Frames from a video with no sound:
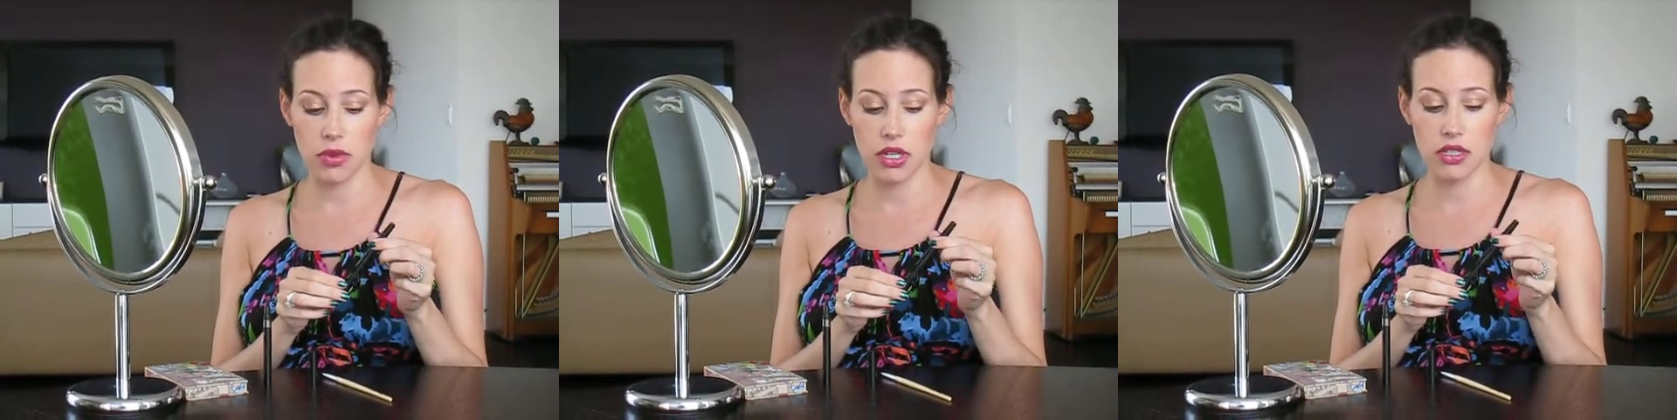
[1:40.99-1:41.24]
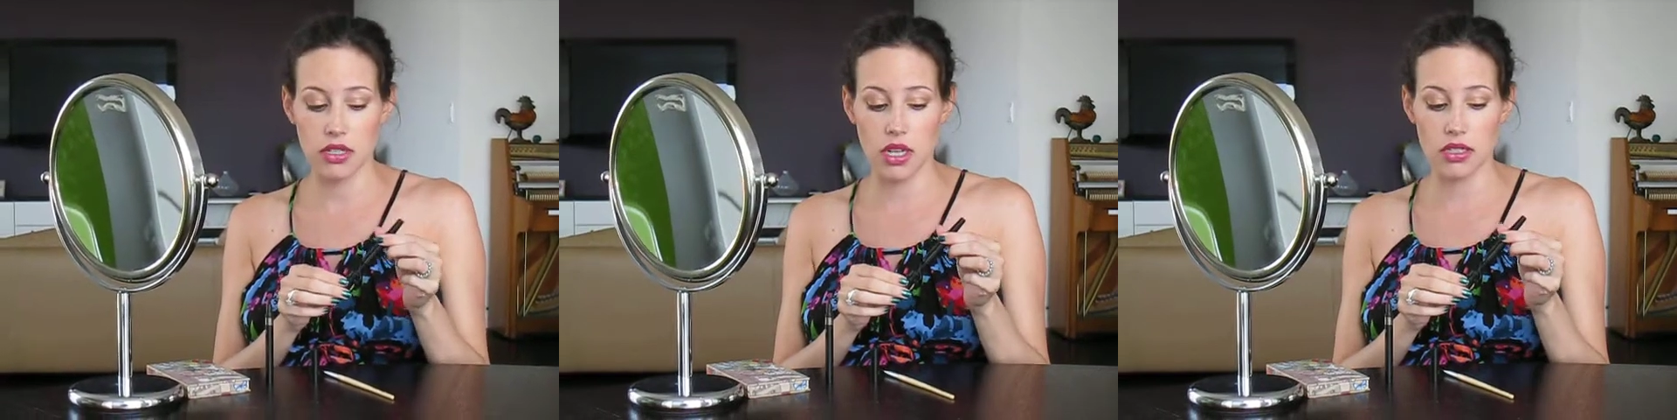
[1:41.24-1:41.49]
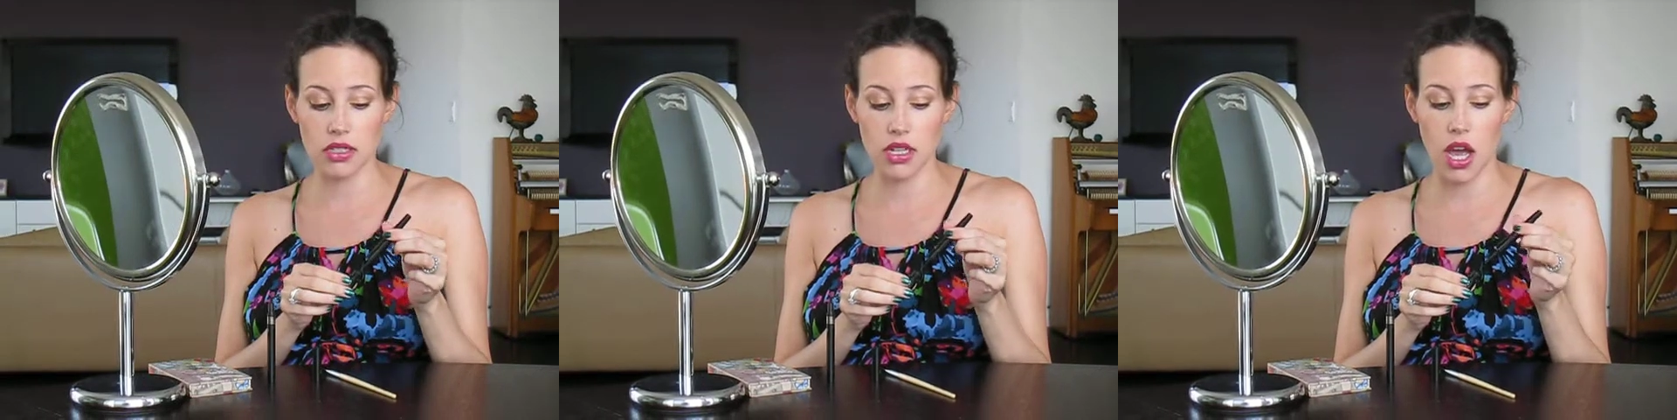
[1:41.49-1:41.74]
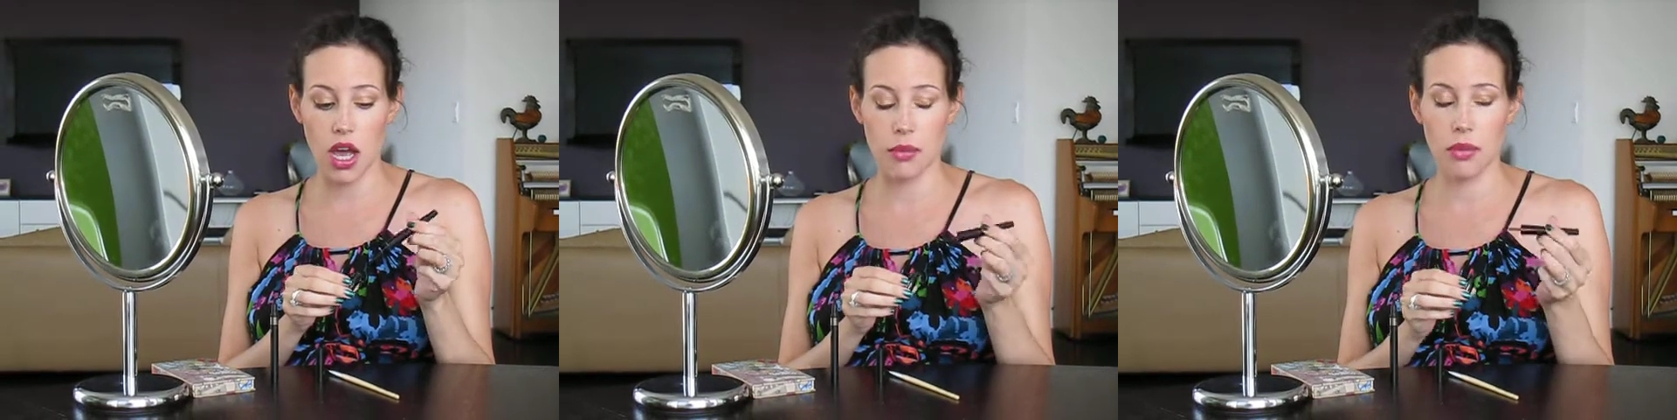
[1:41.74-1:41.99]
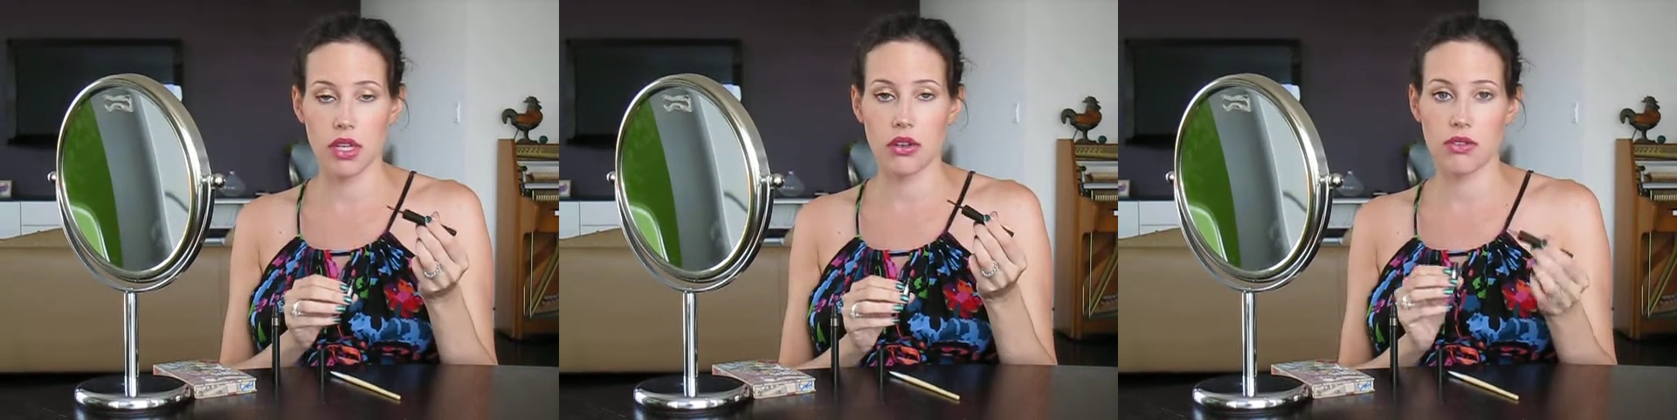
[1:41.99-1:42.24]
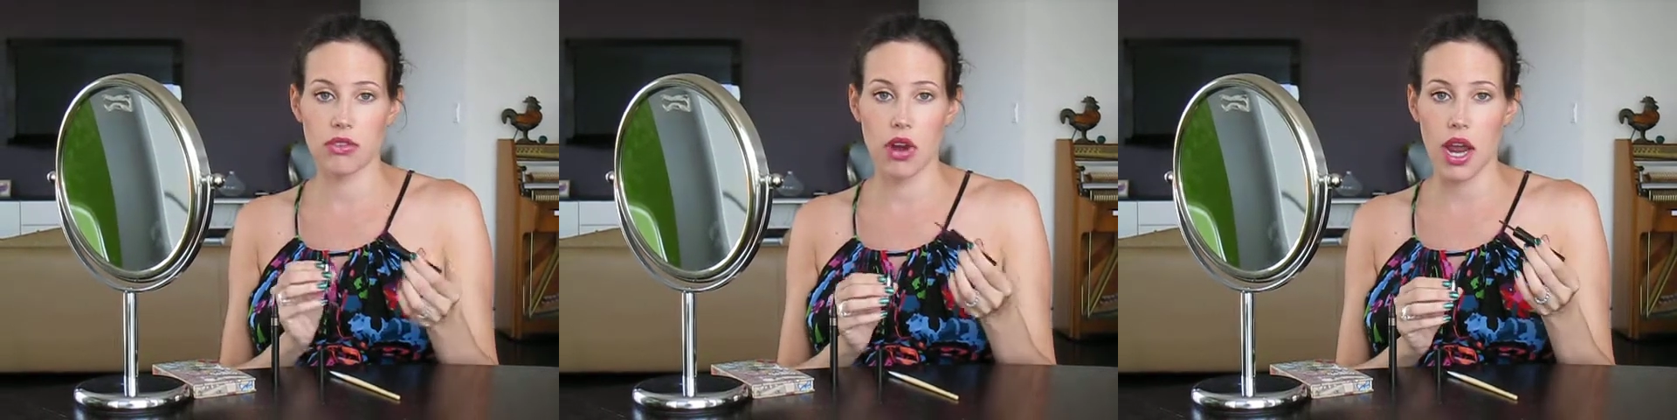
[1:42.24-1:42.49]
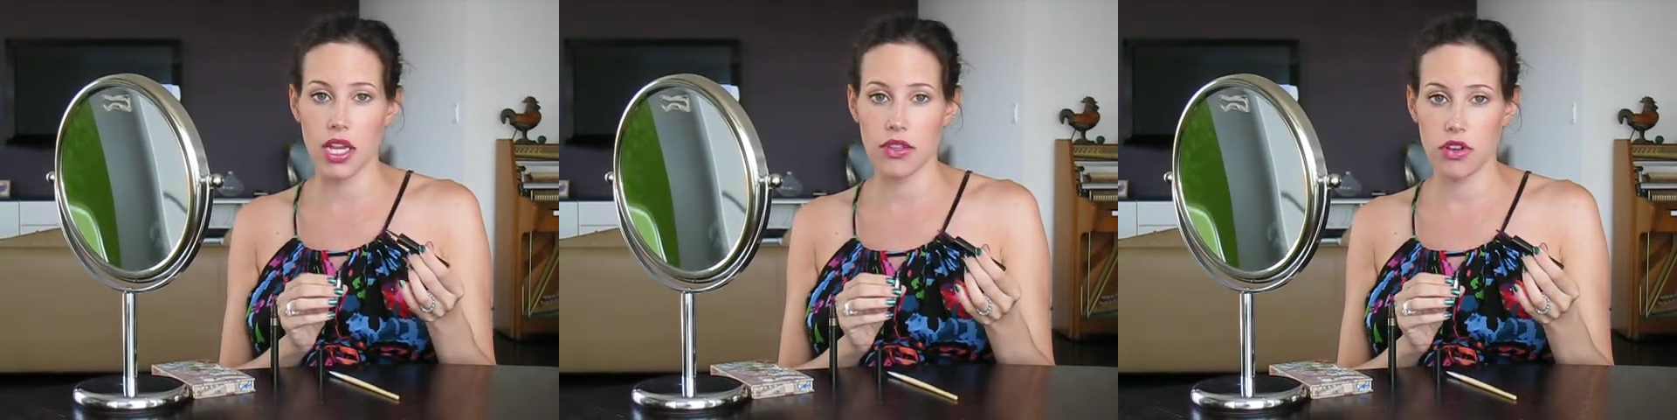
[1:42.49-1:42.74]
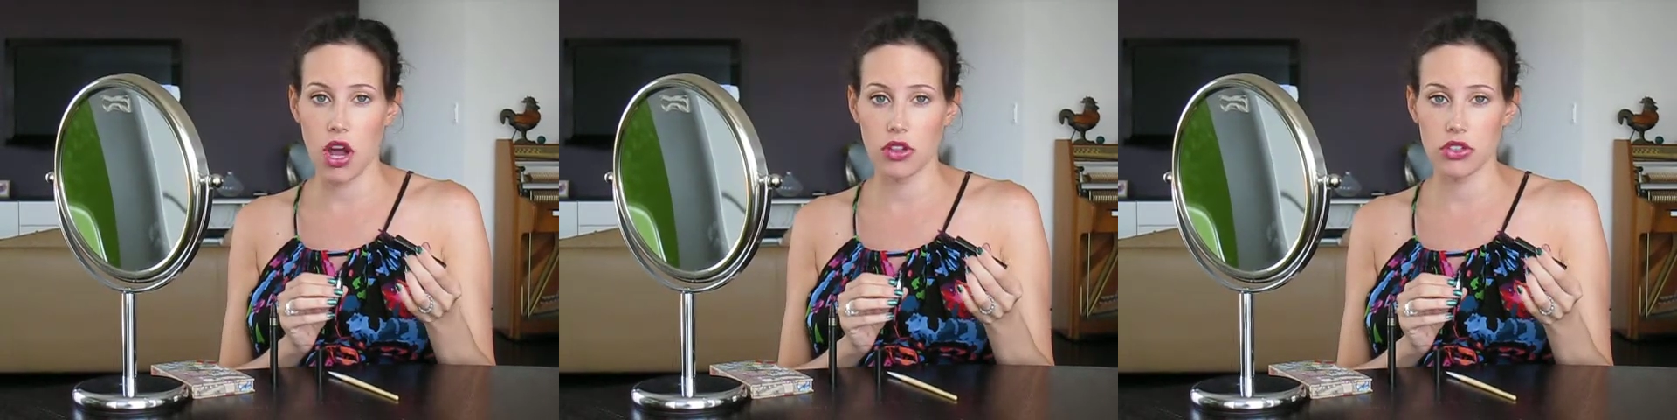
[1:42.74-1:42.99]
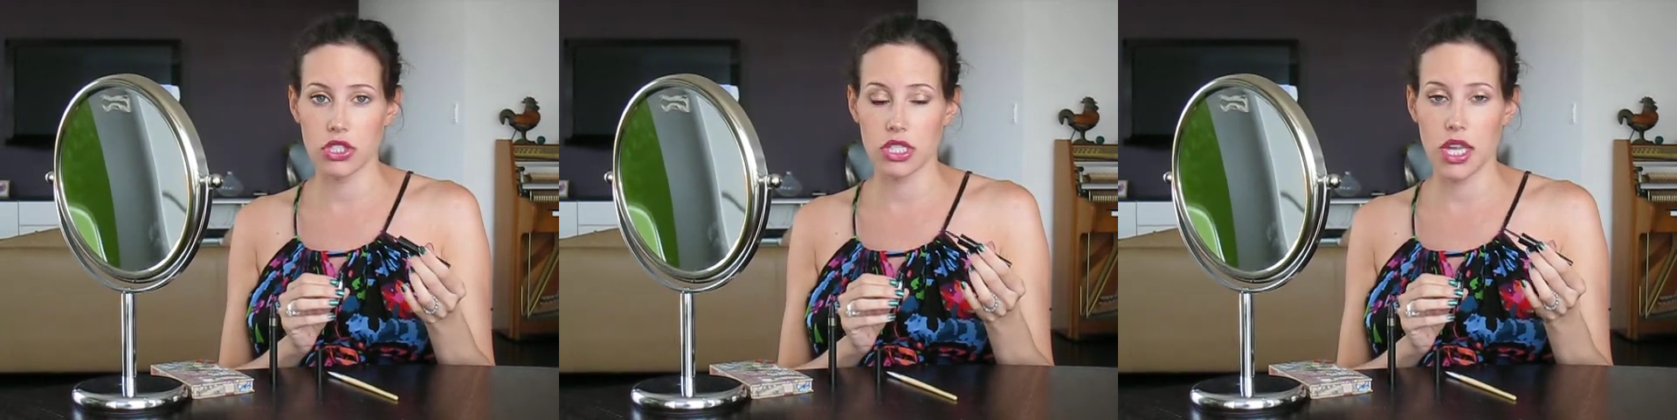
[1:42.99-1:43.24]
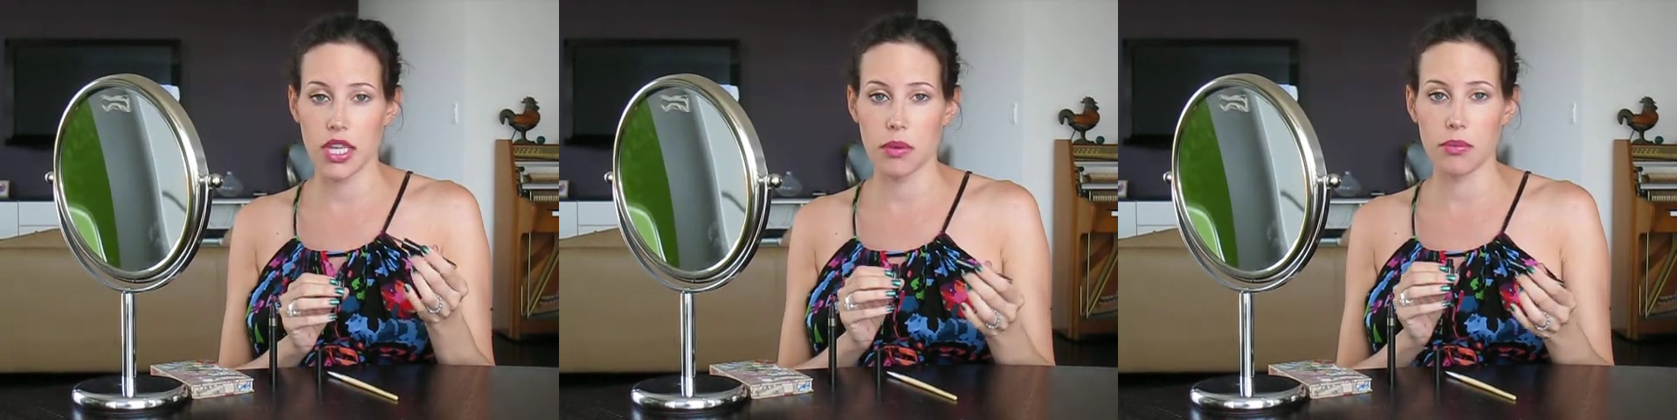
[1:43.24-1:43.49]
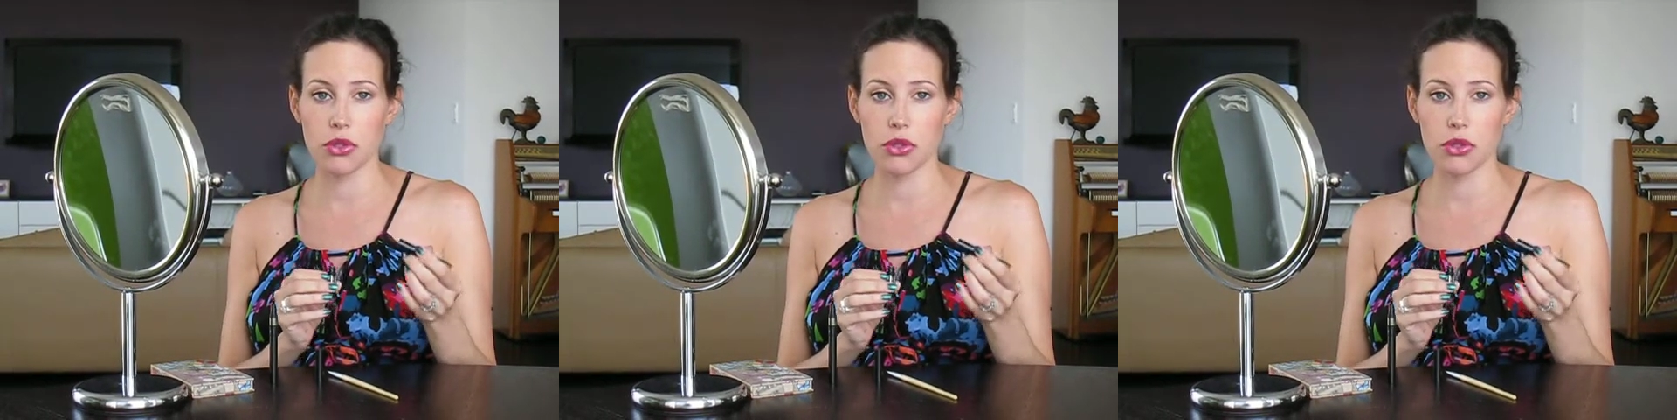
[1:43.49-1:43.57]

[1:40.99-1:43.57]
but it does come in a variety of colors like a